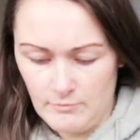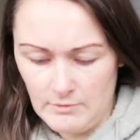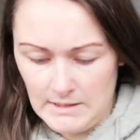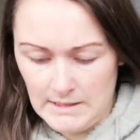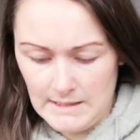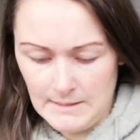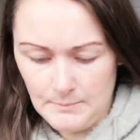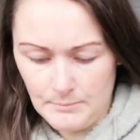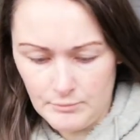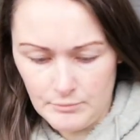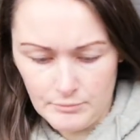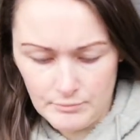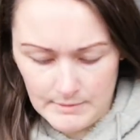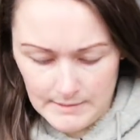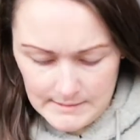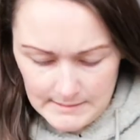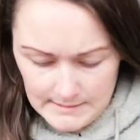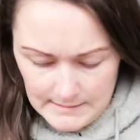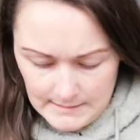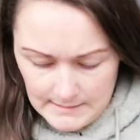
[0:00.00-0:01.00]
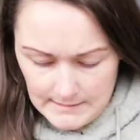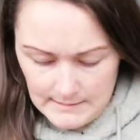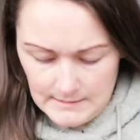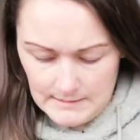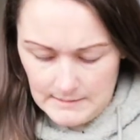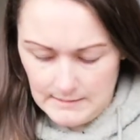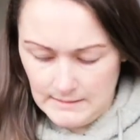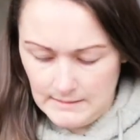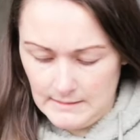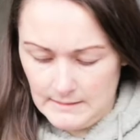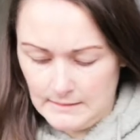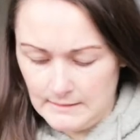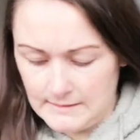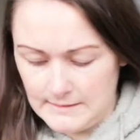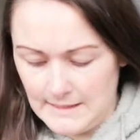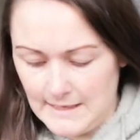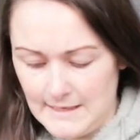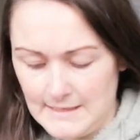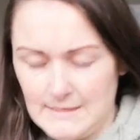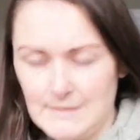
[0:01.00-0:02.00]
really pretty little
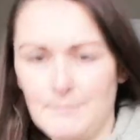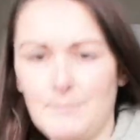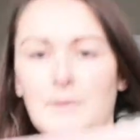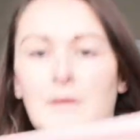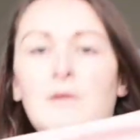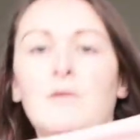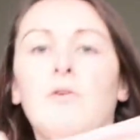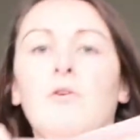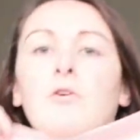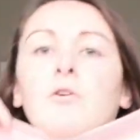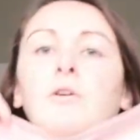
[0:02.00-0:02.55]
teddy bear